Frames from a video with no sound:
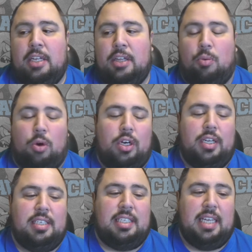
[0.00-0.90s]
The word
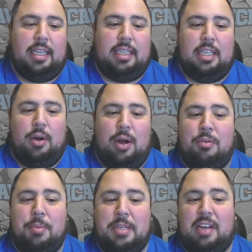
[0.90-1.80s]
is that, you know,
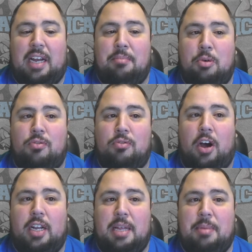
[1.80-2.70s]
everybody's kind of moved
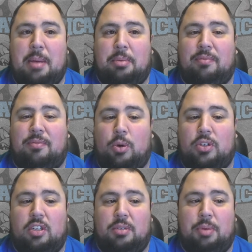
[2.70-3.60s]
on and they've been able to
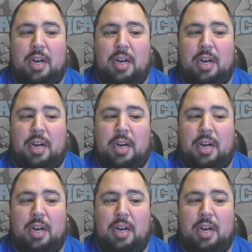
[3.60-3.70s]
focus on the